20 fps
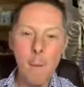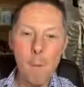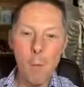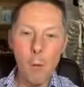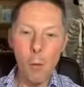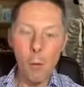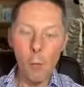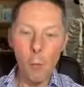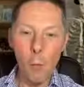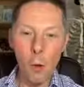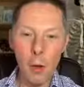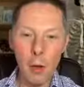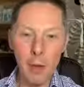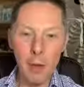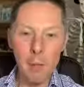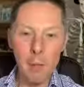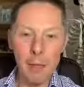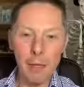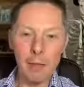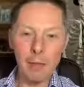But one of
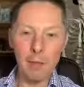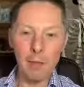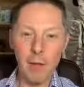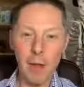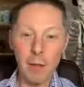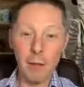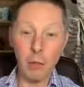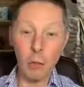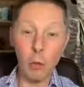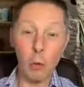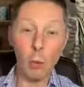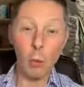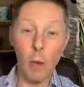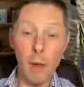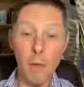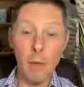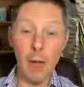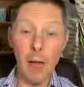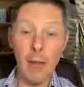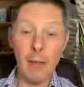the biggest effects that cold
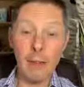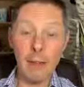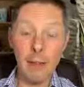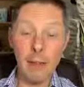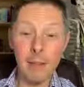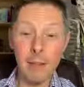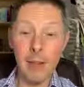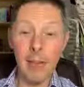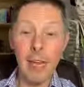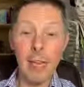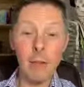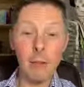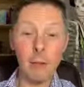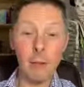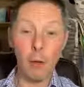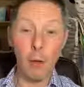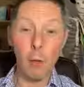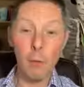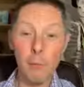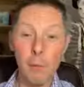weather has is it
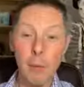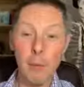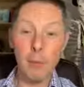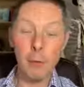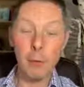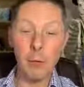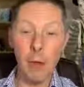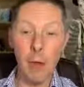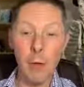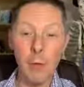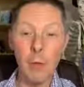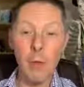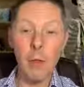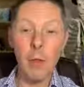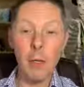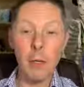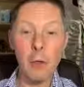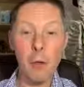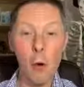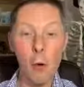slows people down,
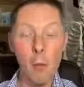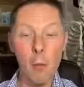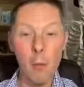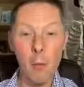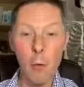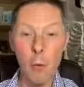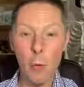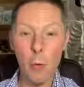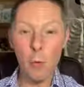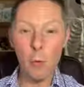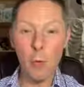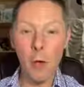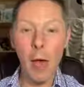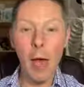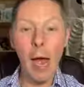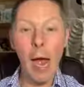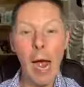they don't move,